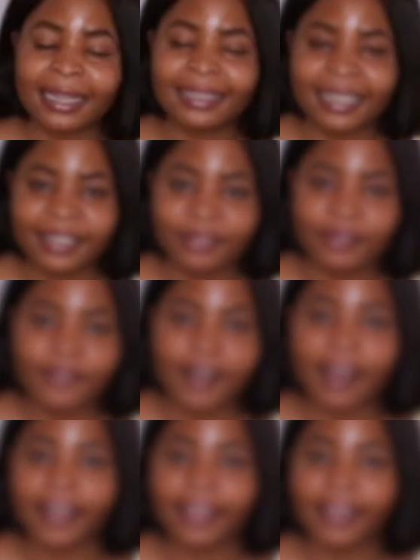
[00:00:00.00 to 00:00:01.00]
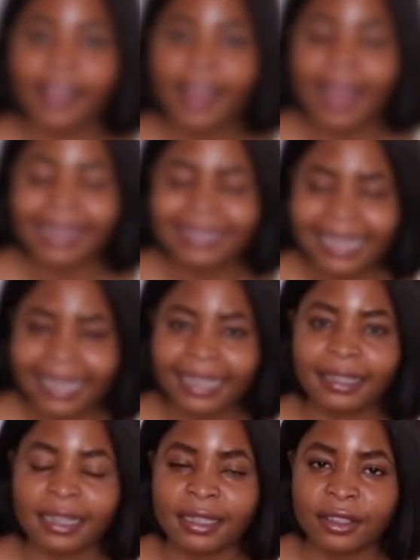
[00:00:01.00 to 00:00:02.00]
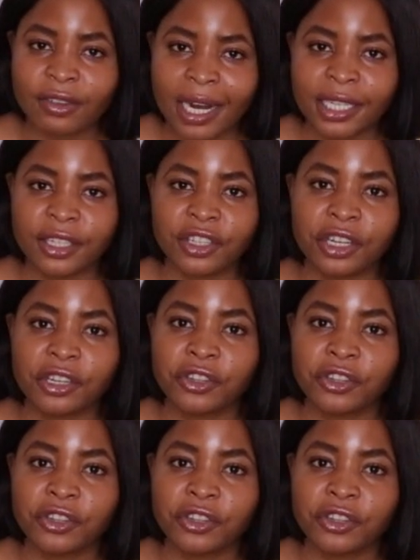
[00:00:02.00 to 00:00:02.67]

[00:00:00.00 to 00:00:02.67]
identify a second strategy